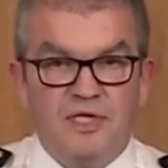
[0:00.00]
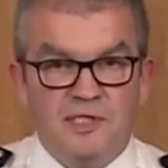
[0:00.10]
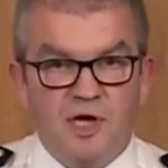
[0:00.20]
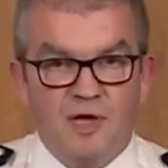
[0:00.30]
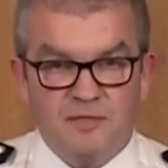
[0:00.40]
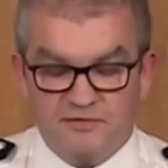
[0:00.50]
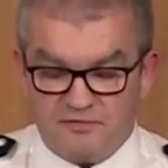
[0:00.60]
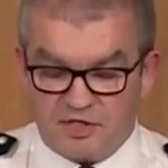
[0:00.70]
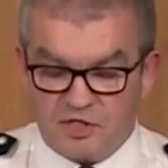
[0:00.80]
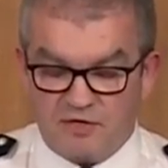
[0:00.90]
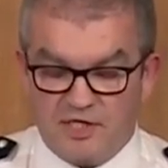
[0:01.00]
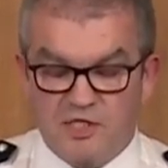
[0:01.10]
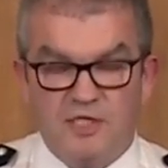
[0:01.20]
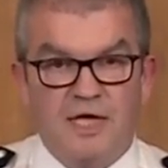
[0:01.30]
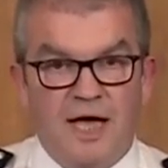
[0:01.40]
in times of
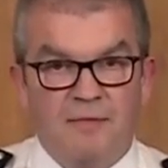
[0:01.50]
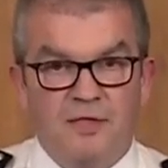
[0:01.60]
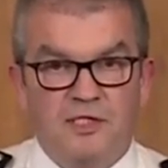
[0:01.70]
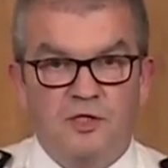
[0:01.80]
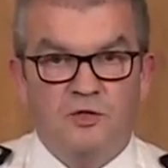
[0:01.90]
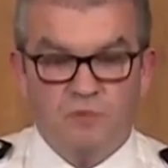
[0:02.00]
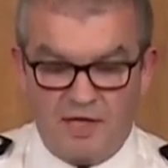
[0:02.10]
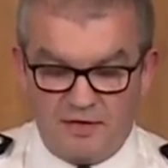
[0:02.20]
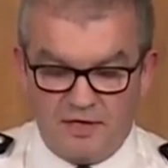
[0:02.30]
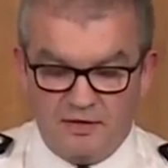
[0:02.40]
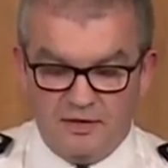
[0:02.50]
frustration and this good weather,